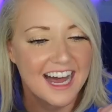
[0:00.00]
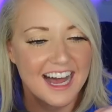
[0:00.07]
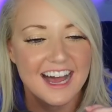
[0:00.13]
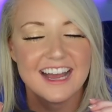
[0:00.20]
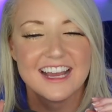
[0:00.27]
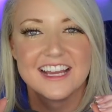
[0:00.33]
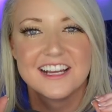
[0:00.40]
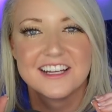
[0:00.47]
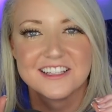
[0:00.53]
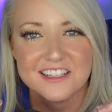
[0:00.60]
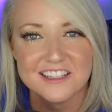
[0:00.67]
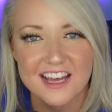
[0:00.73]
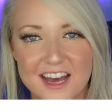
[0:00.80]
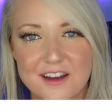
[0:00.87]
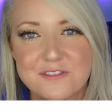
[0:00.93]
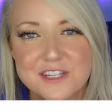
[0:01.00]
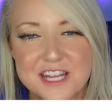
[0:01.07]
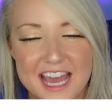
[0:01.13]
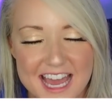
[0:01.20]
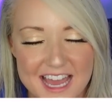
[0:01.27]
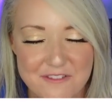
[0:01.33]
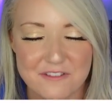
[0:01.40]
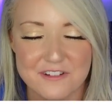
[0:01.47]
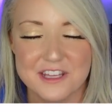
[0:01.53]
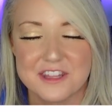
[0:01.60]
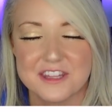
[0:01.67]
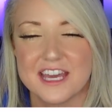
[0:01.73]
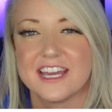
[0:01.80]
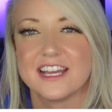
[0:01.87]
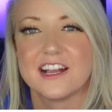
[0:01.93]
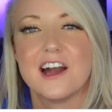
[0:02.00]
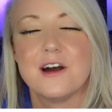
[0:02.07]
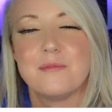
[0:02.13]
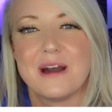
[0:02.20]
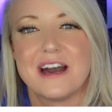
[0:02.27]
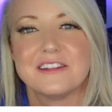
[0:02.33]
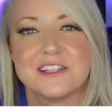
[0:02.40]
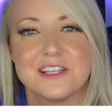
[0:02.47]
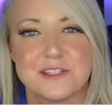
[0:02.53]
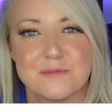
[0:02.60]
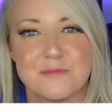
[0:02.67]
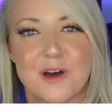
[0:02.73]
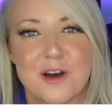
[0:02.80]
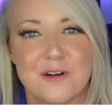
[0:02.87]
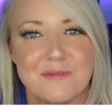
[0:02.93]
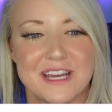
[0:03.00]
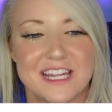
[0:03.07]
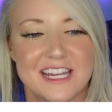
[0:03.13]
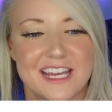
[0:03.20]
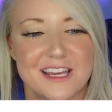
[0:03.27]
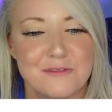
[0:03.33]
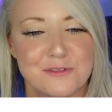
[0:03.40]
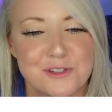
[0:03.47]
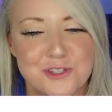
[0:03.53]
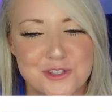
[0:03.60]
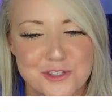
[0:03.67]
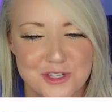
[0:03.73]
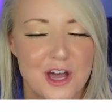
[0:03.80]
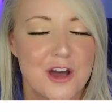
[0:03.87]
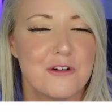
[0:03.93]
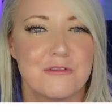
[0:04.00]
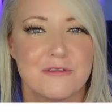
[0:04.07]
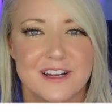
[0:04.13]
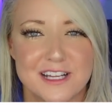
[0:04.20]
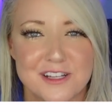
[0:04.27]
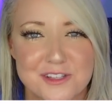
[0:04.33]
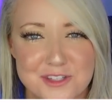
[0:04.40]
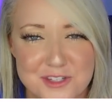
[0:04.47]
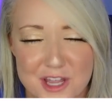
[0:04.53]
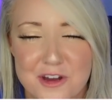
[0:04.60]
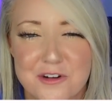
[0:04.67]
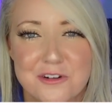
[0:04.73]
I loved everything about this moment. It was so real, so